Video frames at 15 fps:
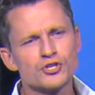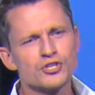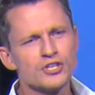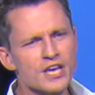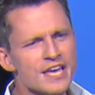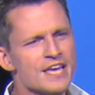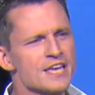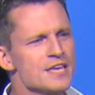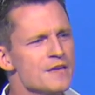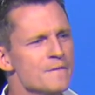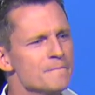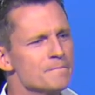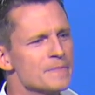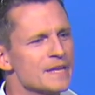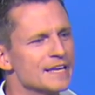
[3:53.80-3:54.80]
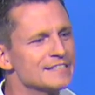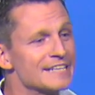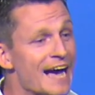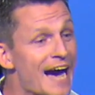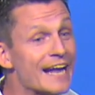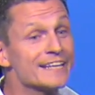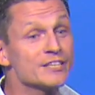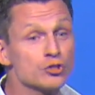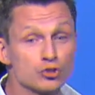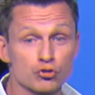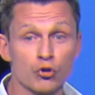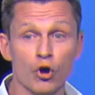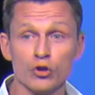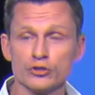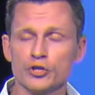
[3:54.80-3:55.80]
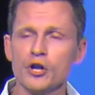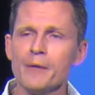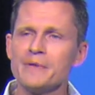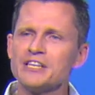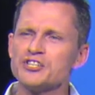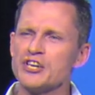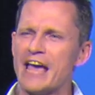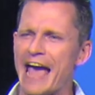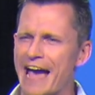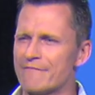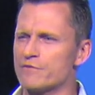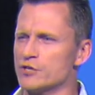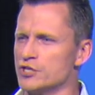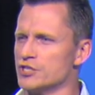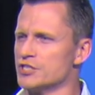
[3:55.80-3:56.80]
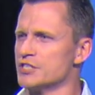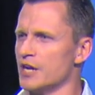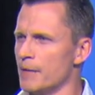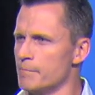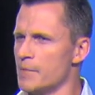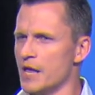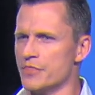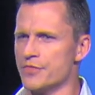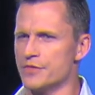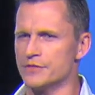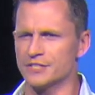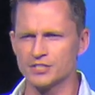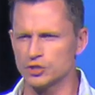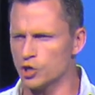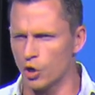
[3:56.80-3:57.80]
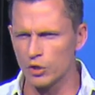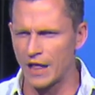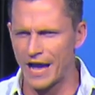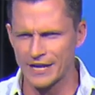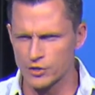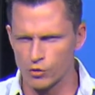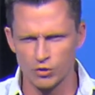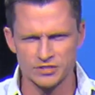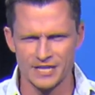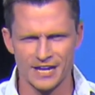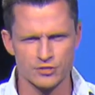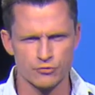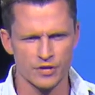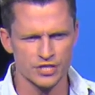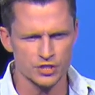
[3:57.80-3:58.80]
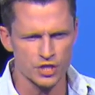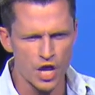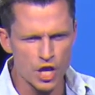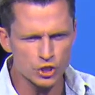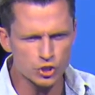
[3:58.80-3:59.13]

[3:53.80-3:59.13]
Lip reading: She is out of control. You know how many she averages a month? This is no lie, no exaggeration.